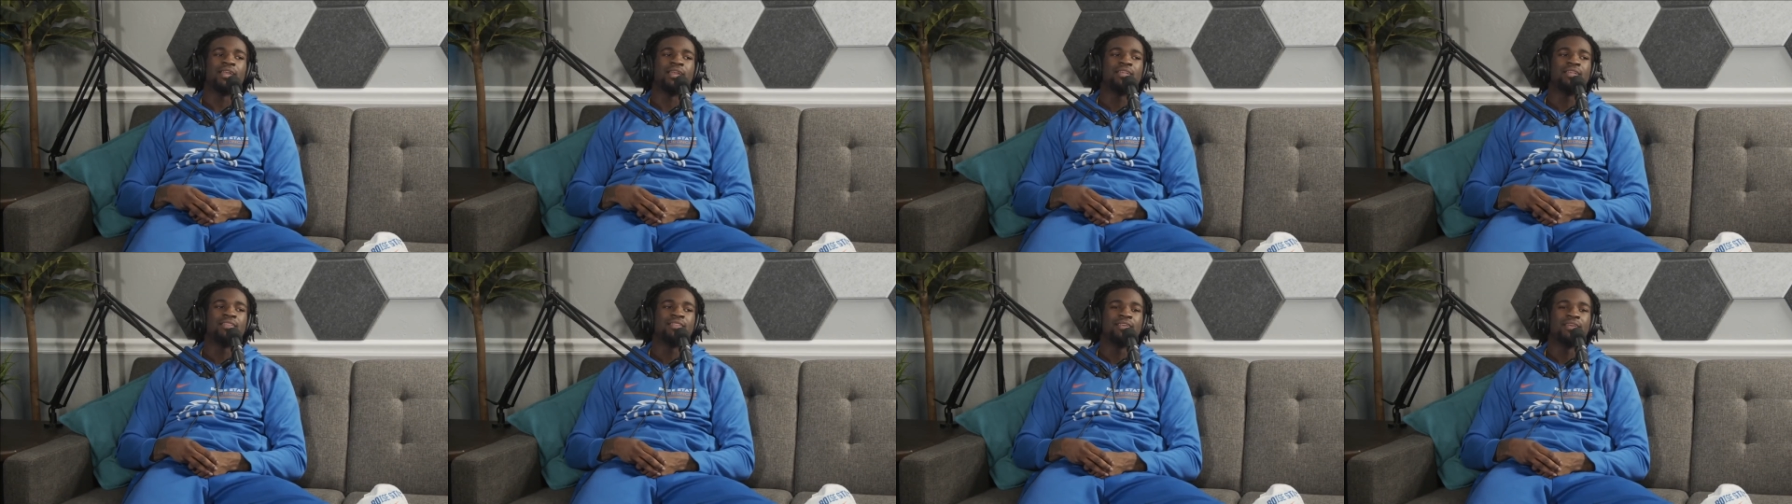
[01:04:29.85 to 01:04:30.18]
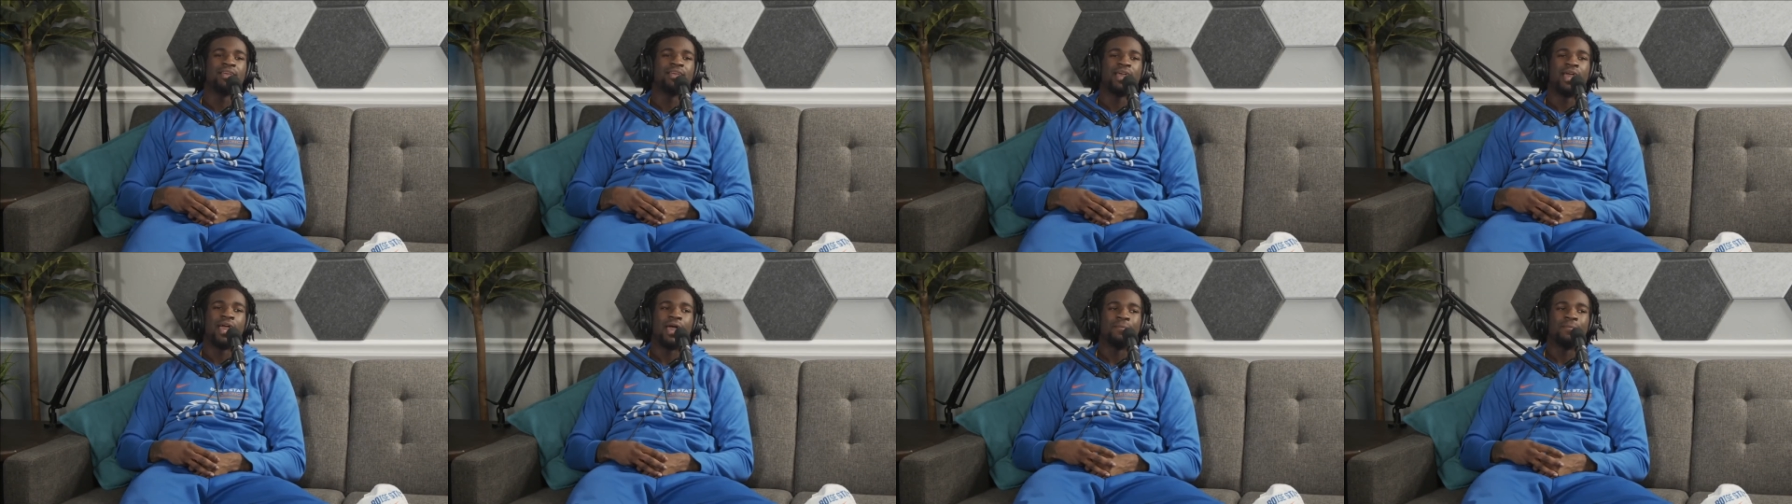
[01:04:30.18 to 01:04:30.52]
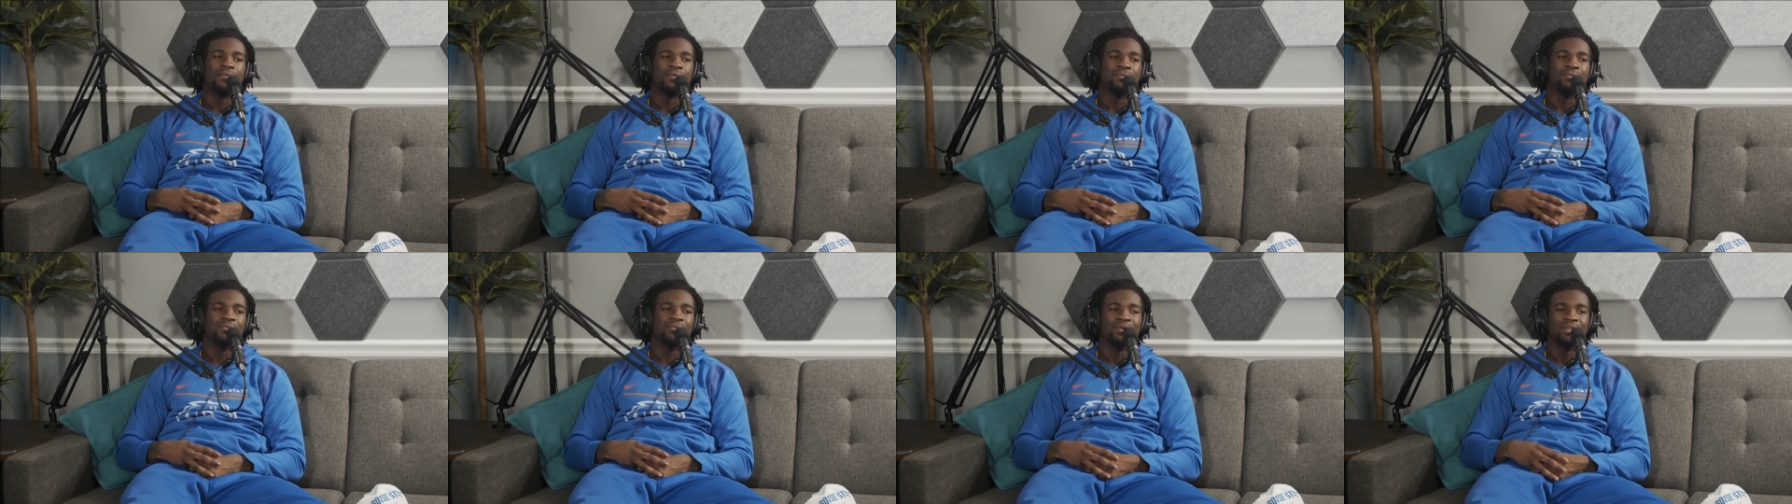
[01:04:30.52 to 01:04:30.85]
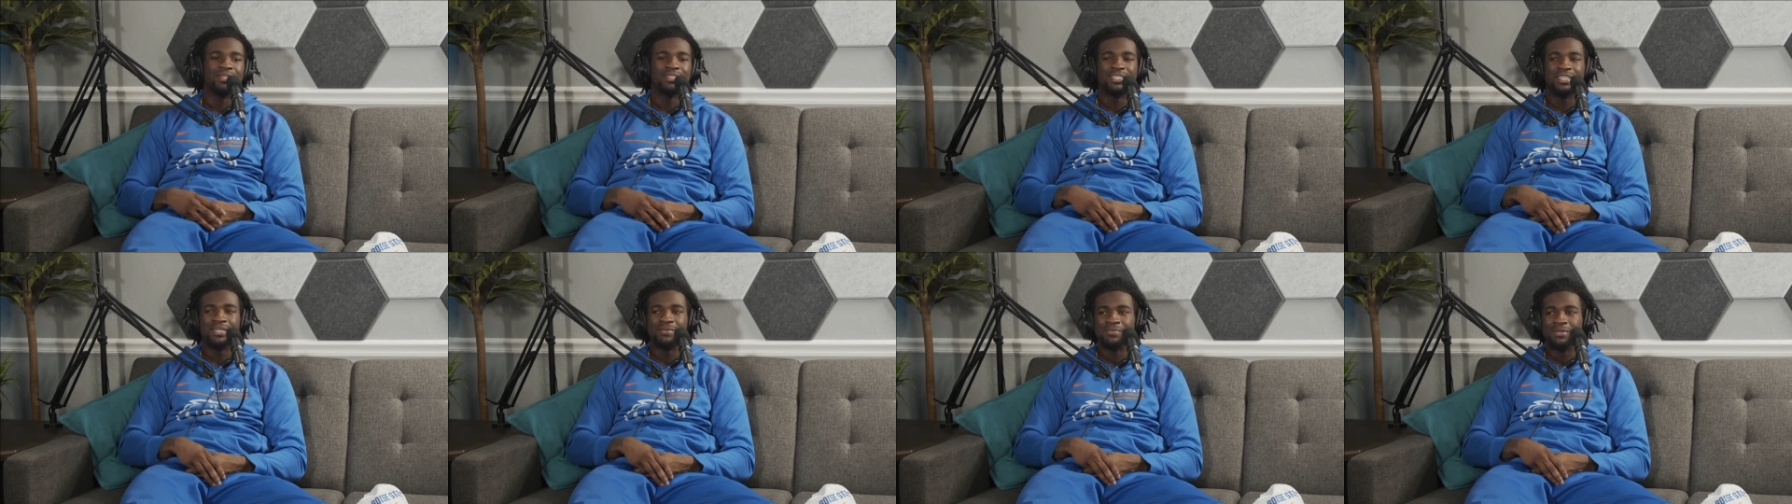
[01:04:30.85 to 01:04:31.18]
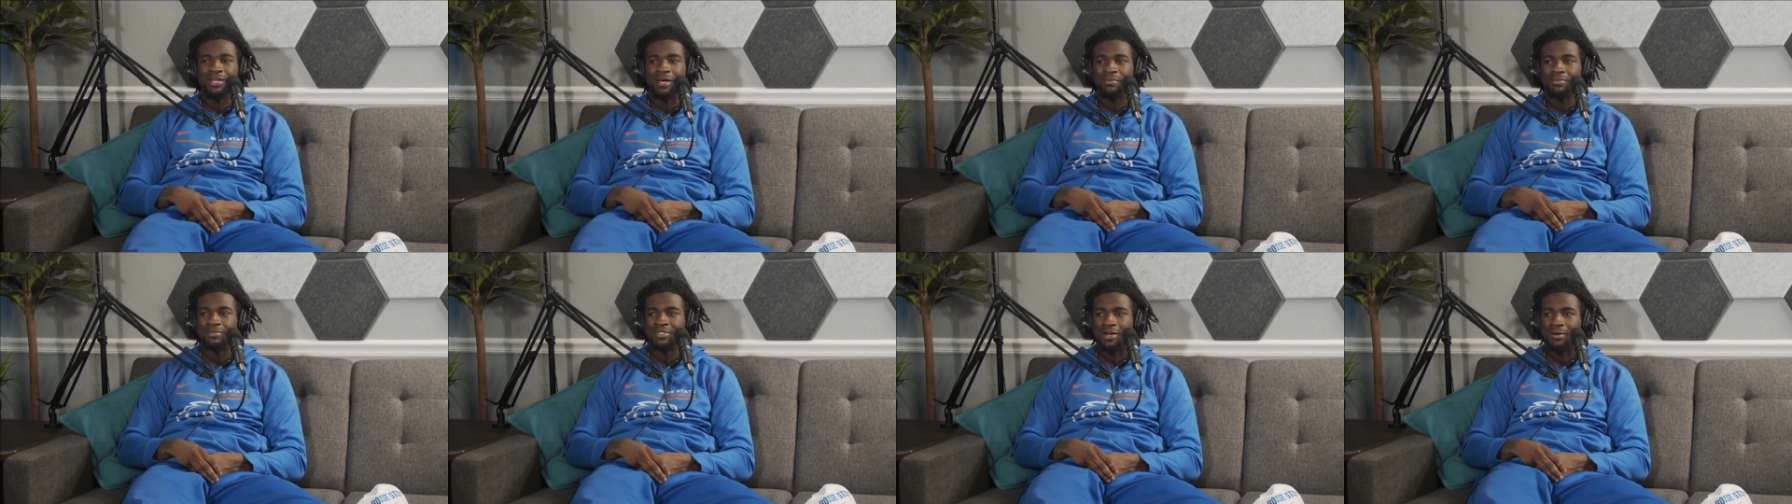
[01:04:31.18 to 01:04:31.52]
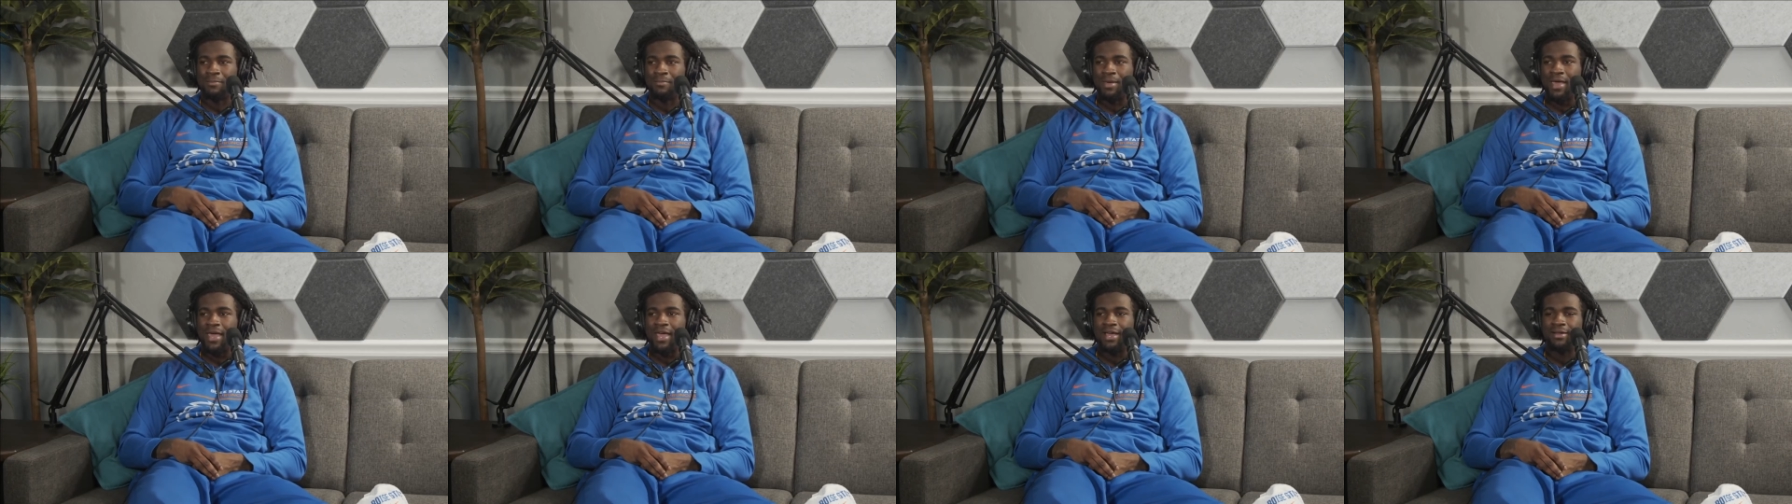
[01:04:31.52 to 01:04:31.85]
Anything can happen. One team comes
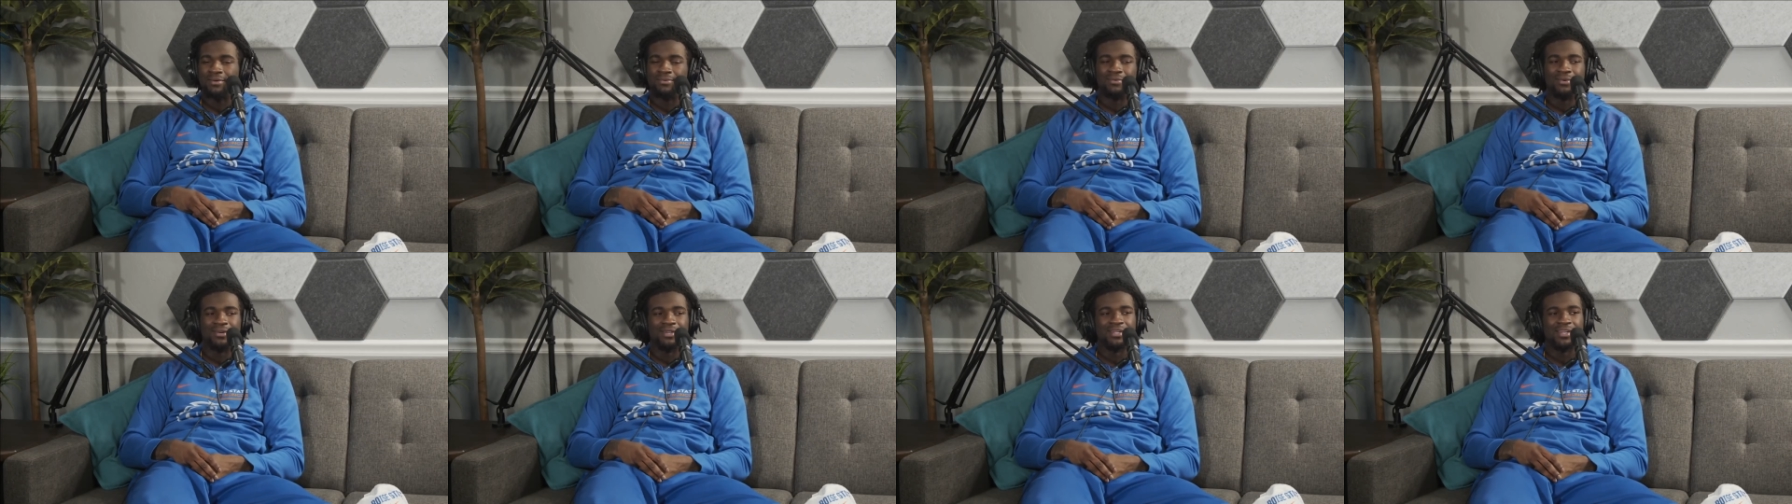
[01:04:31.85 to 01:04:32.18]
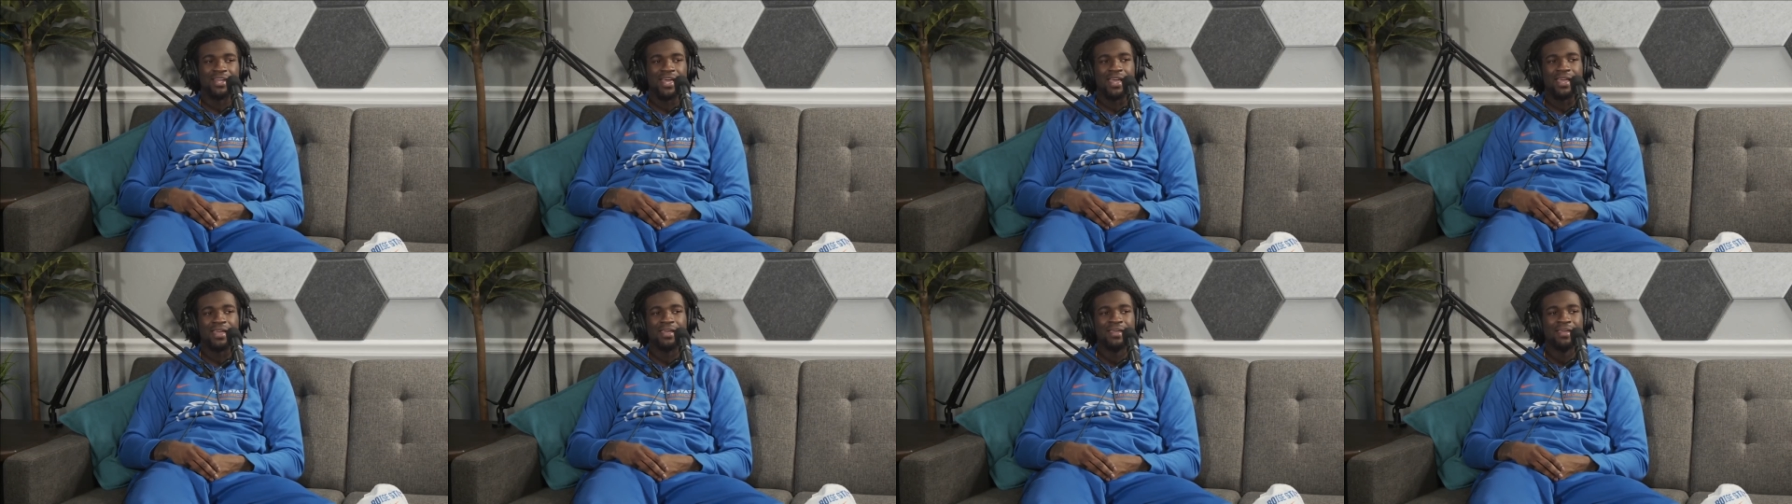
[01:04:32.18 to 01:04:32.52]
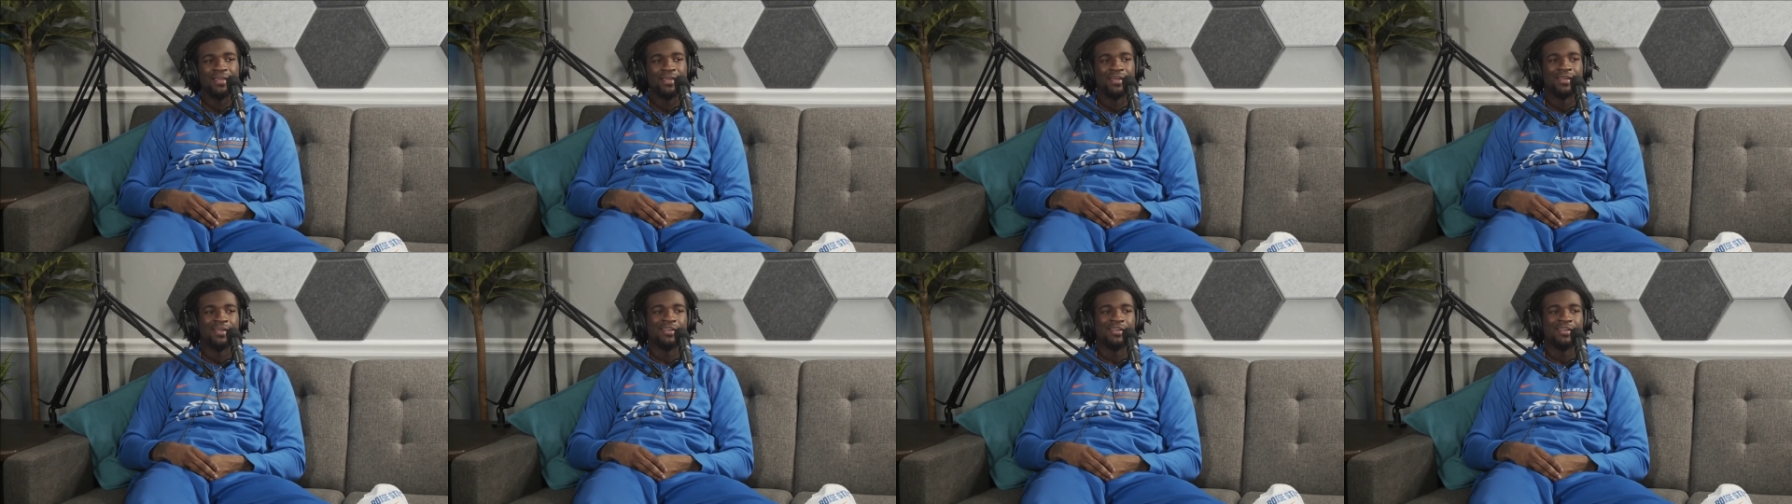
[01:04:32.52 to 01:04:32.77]
out bad one day,